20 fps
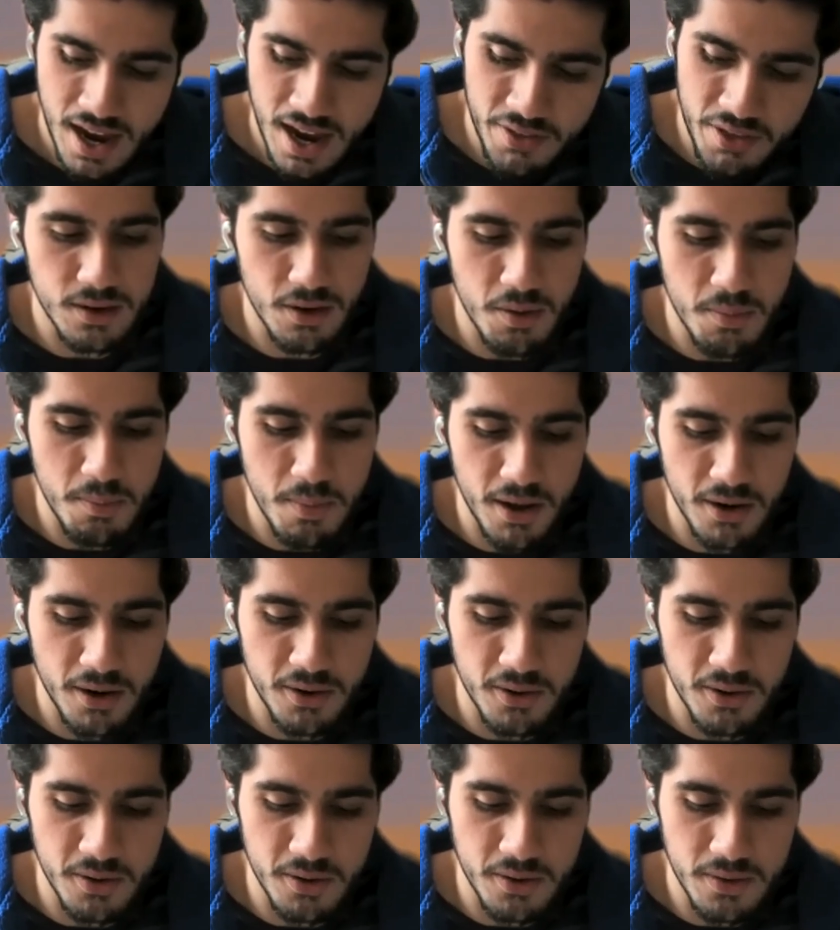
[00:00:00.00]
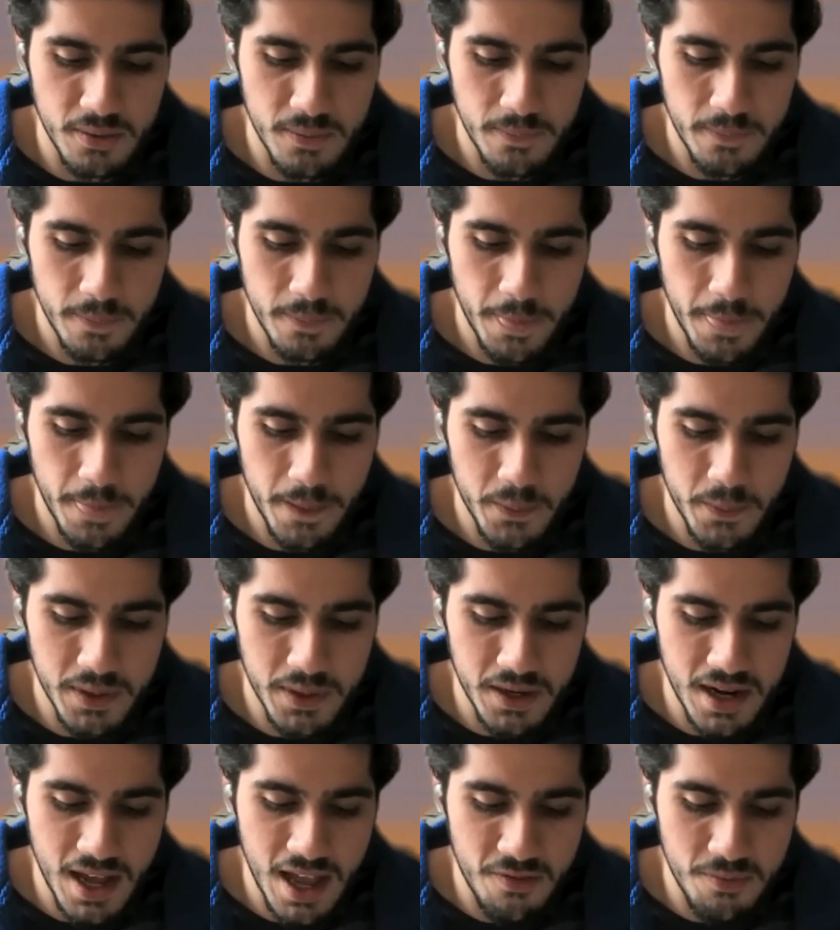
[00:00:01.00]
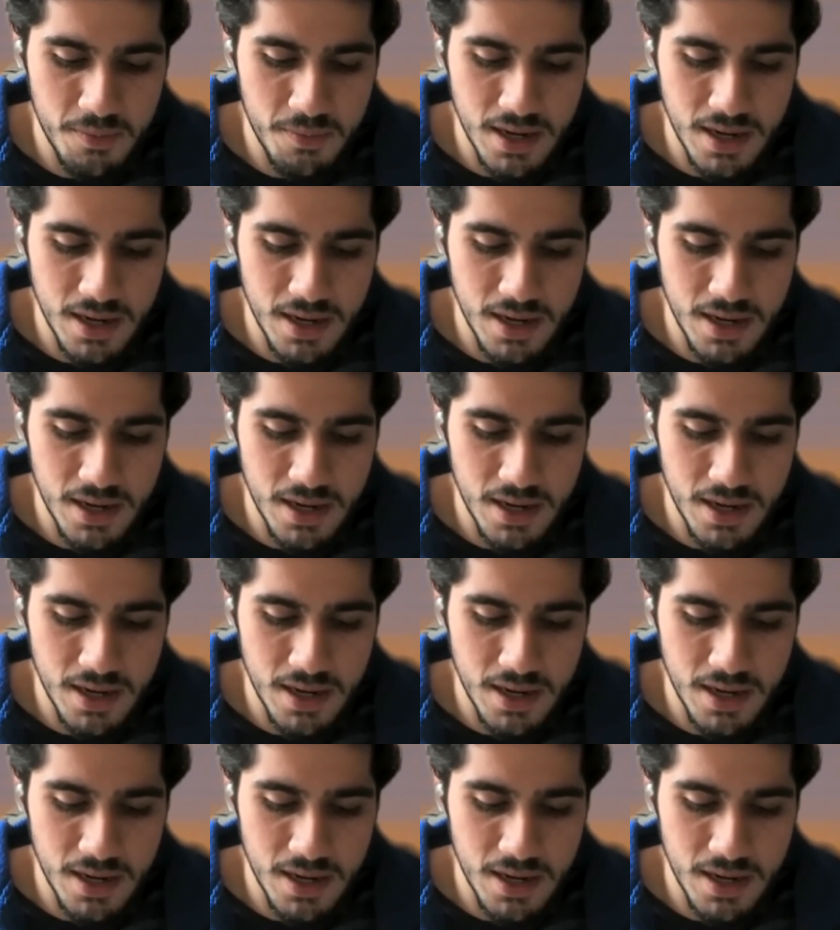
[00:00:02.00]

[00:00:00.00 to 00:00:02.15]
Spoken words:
The model, we didn't have